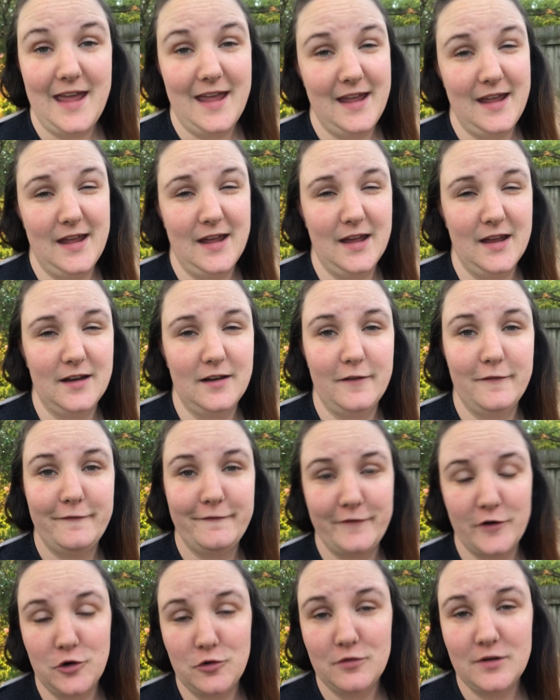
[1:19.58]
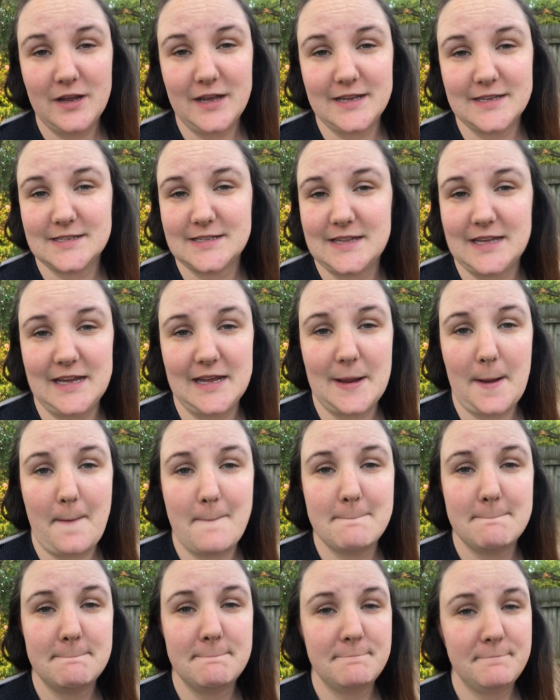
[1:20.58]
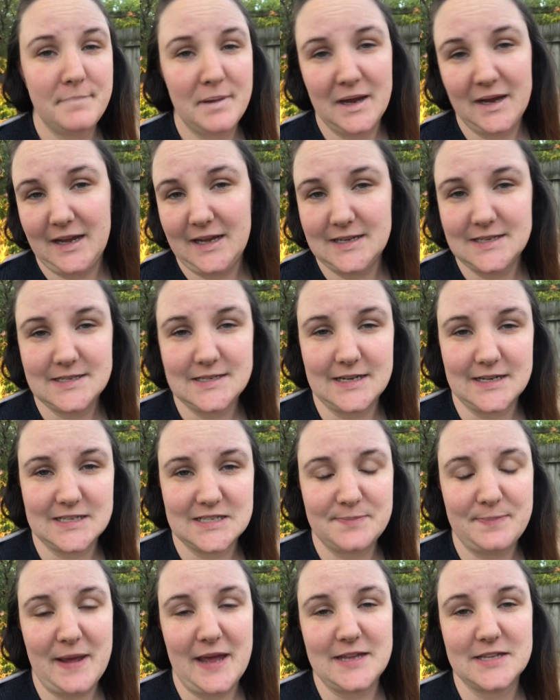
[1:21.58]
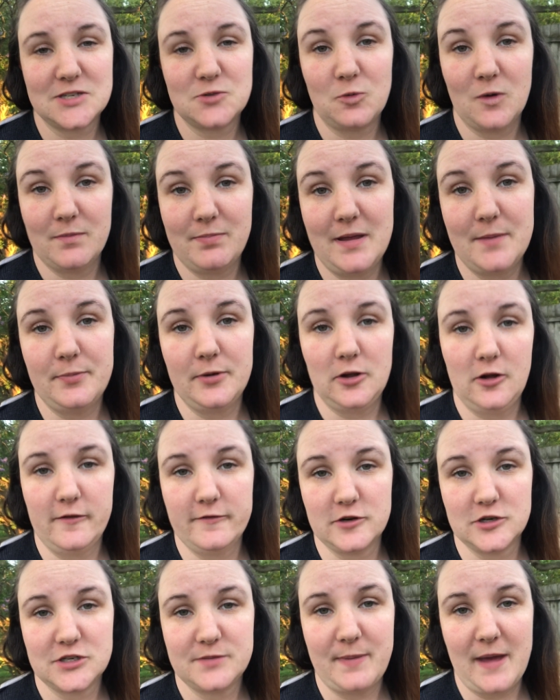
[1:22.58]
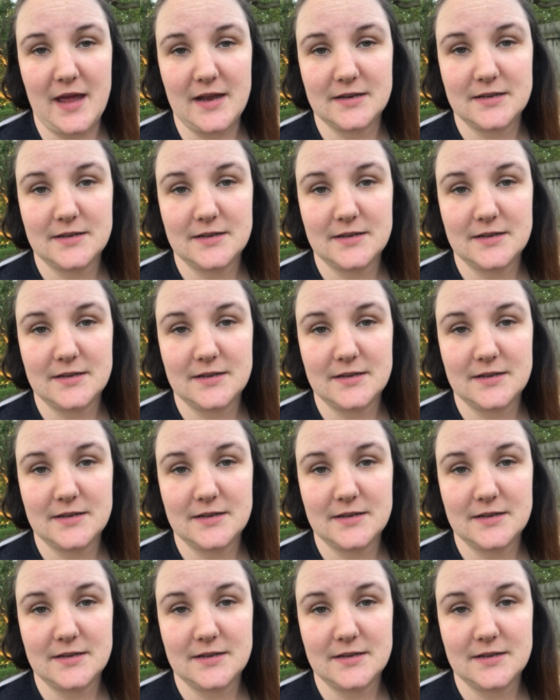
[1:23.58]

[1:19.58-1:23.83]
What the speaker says: And food is the biggest expense where people overspend.